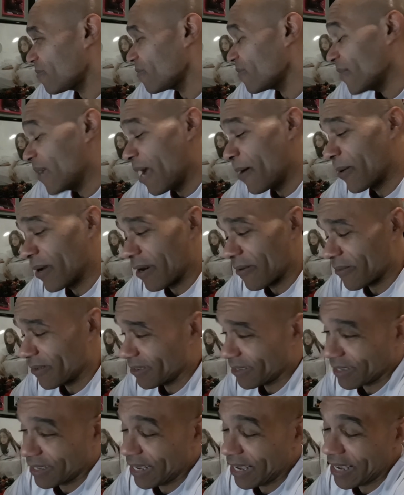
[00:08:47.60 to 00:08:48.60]
yeah,
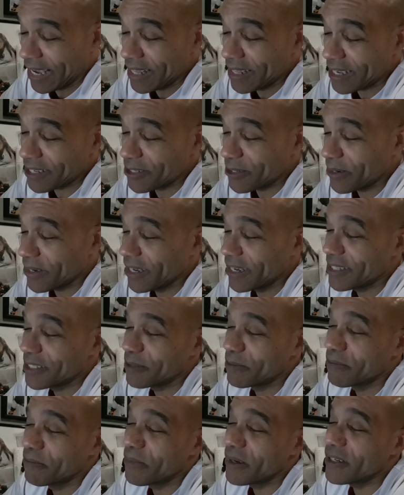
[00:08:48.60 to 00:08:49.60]
whatever. He likes little kids.
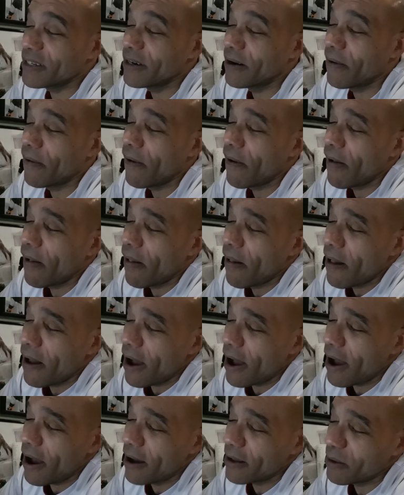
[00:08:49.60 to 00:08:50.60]
Big deal.
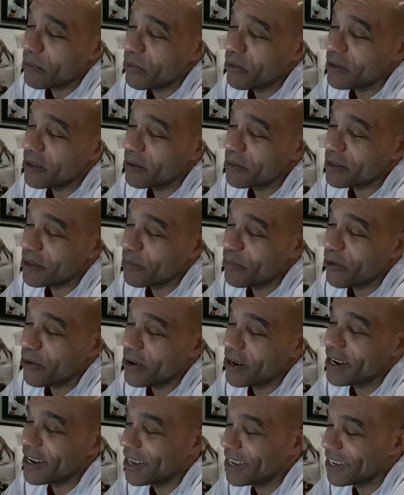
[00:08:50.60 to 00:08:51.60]
The point
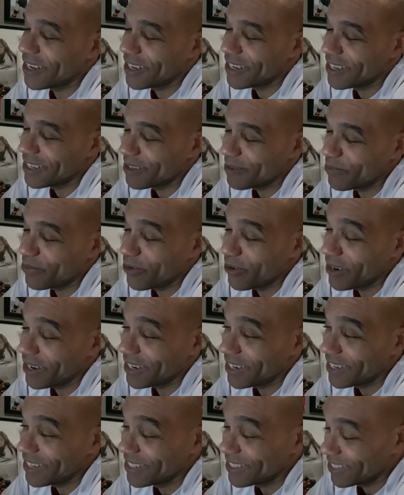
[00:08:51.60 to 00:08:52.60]
the point
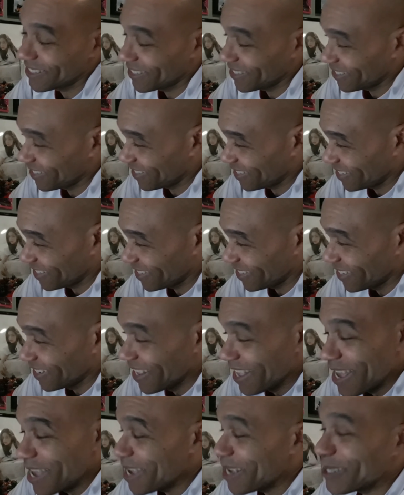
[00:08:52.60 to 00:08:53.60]
is,
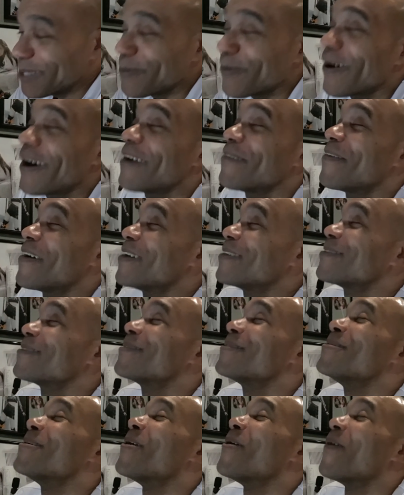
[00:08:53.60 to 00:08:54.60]
his wife has
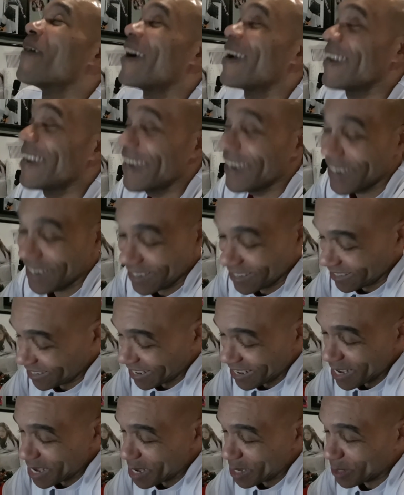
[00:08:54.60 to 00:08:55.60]
no idea.
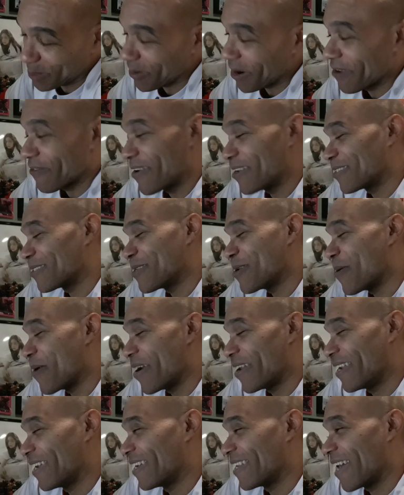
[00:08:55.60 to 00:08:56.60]
Like his wife has no
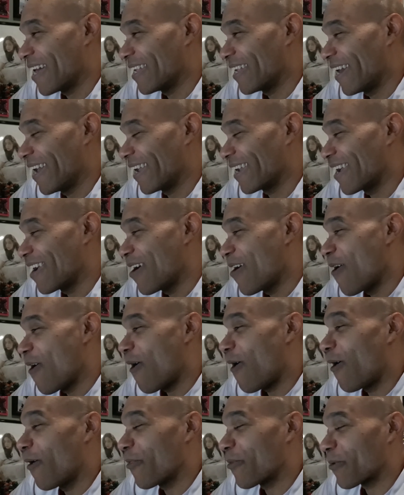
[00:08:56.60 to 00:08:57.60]
idea that like
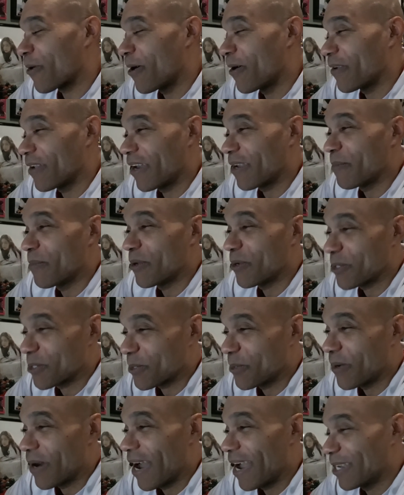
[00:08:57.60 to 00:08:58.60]
all throughout like middle
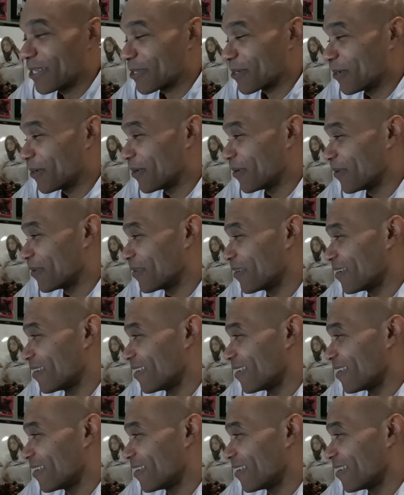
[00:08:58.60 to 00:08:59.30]
school, high school,